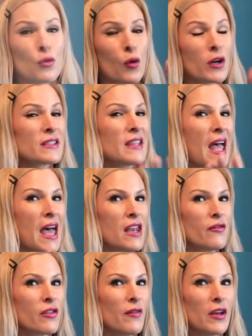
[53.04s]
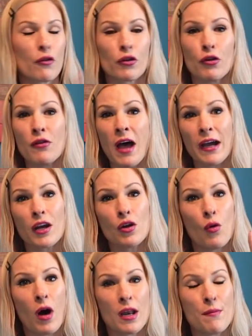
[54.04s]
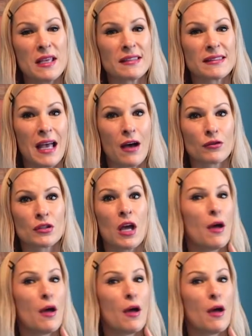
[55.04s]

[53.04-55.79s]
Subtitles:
towards the end of the video, you're not gonna wanna miss out